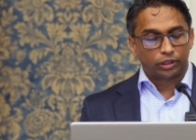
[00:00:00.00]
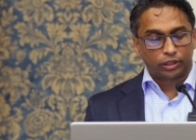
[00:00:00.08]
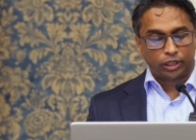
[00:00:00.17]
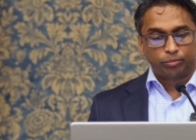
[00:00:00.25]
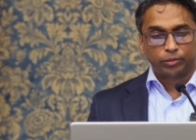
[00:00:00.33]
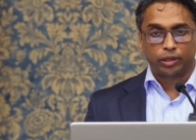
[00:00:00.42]

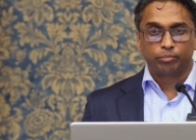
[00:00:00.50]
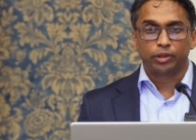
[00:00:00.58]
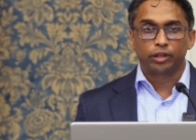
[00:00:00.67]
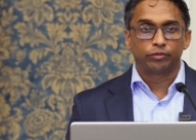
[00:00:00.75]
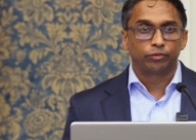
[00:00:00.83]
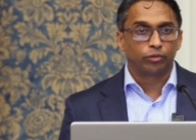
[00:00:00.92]
keep that
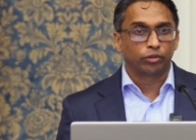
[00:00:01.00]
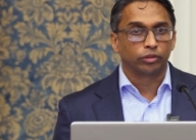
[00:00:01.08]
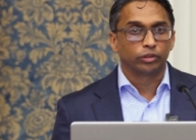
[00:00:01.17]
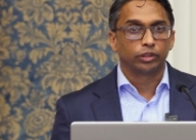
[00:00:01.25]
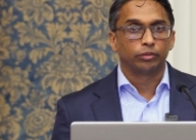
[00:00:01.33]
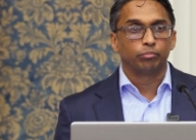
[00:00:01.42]

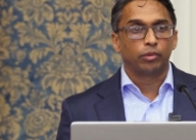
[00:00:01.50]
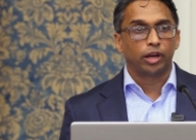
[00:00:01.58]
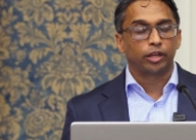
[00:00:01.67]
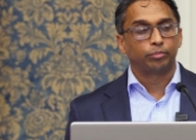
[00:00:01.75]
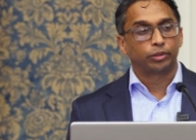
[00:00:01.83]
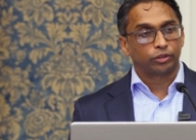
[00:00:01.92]
metaphor in
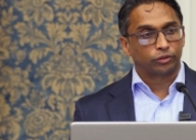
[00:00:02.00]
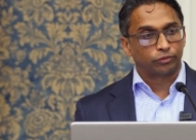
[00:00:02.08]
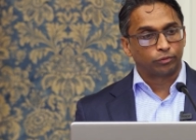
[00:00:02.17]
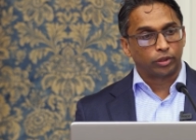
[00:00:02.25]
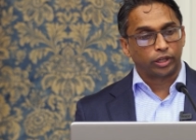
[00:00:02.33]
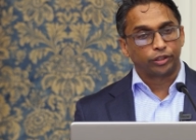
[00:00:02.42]
mind, because
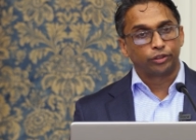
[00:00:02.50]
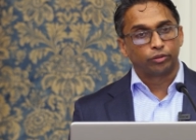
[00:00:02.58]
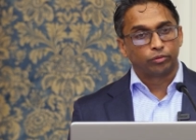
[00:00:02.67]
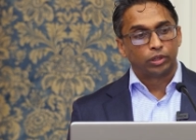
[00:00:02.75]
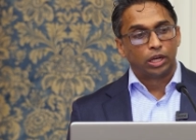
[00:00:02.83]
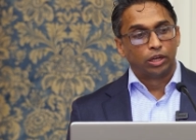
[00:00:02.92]
of what I
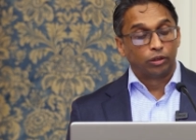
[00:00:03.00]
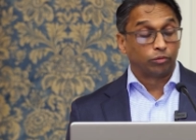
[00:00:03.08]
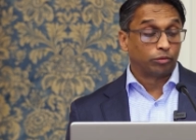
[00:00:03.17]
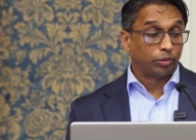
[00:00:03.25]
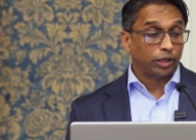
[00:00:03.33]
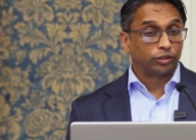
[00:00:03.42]
do.
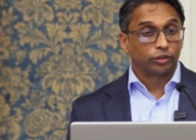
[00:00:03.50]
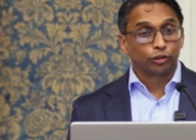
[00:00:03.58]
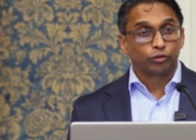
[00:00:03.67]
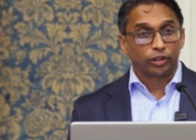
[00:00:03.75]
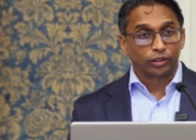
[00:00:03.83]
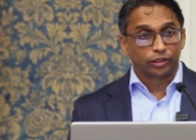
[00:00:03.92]
We're basically
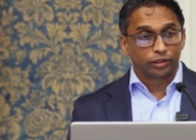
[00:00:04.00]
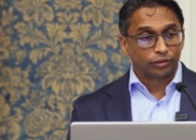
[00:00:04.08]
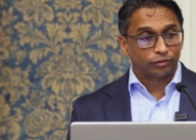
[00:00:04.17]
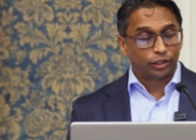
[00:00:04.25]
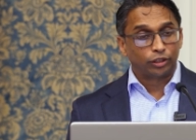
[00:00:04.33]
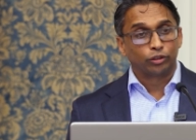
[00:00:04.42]
trying to
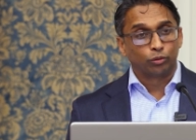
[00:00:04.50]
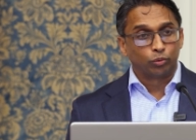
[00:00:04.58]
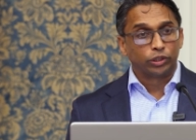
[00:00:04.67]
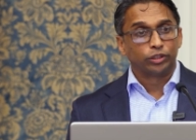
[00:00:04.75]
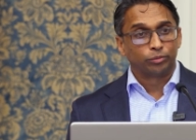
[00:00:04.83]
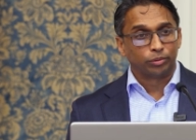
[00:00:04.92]
kill the
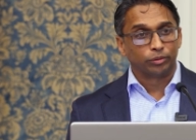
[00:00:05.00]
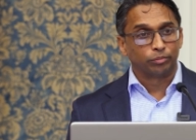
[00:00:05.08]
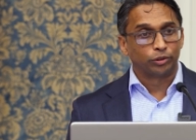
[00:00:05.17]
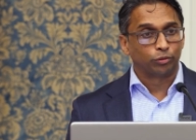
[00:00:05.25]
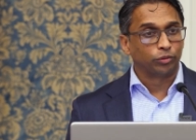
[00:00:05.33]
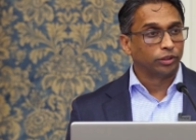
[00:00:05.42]
weeds
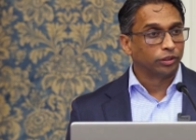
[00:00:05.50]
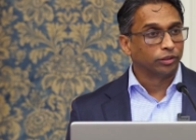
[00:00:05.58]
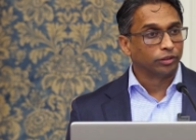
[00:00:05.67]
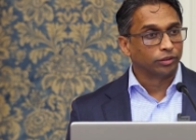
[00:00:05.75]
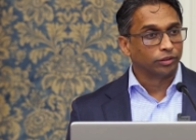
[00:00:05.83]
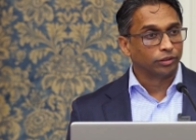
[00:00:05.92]
between
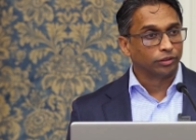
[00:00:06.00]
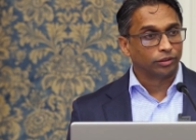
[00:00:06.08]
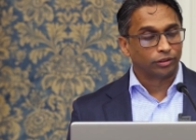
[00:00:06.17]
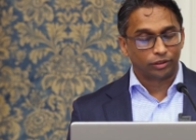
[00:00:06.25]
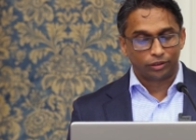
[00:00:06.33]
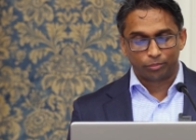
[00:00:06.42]

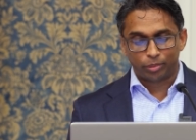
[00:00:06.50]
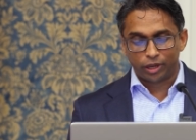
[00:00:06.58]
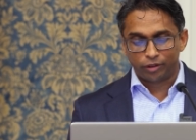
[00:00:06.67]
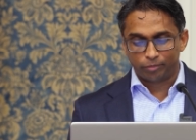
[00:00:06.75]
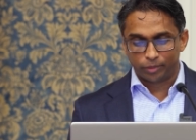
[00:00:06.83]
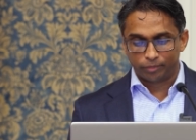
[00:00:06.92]
the
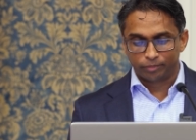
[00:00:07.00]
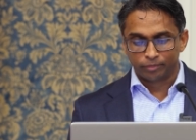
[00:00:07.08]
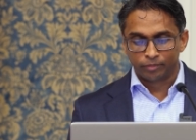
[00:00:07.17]
pavement.